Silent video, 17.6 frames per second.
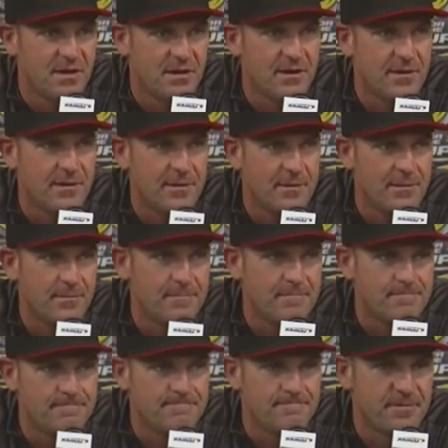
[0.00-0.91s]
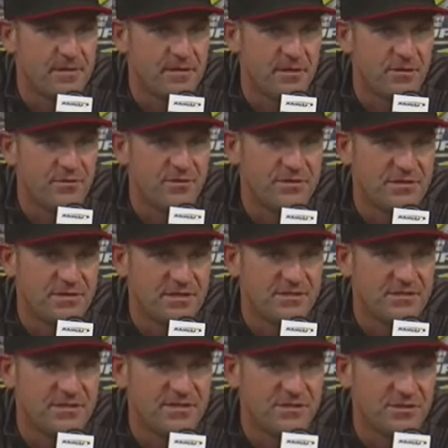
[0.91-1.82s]
You know,
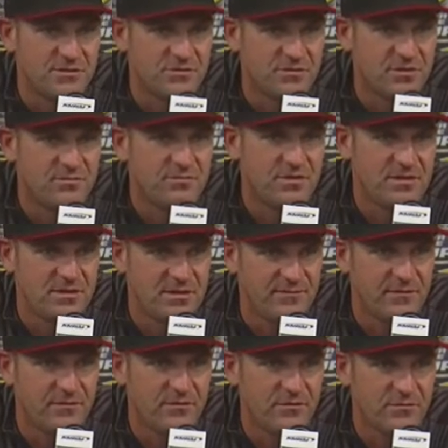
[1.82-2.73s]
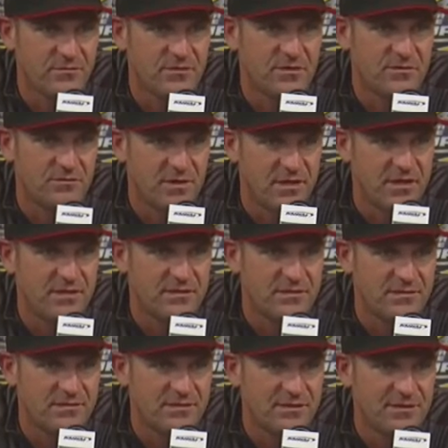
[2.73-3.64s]
it's extremely difficult to
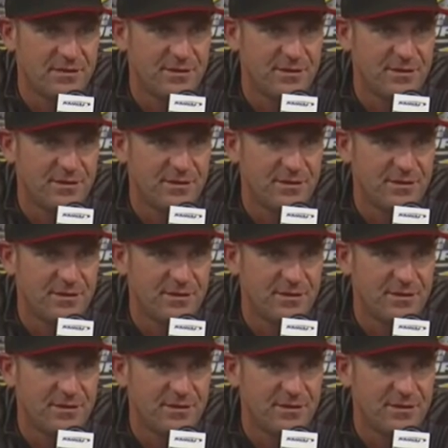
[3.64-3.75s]
race,